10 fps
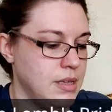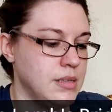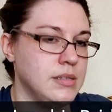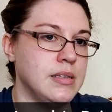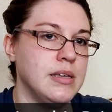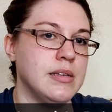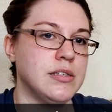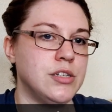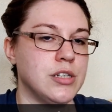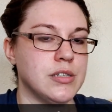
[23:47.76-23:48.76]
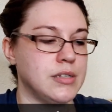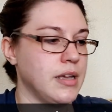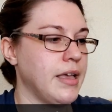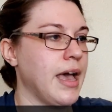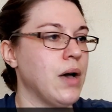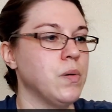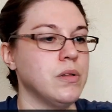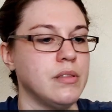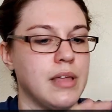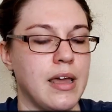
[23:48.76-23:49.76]
This is just a
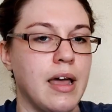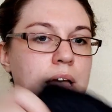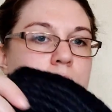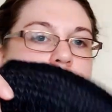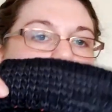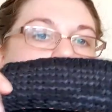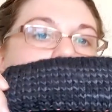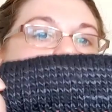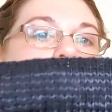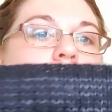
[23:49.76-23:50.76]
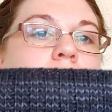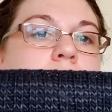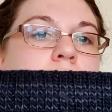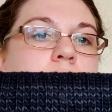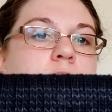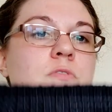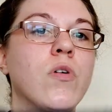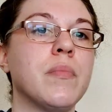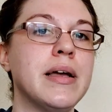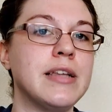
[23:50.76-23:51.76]
cowl that I was making
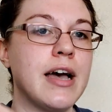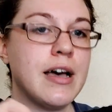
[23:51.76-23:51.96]
for my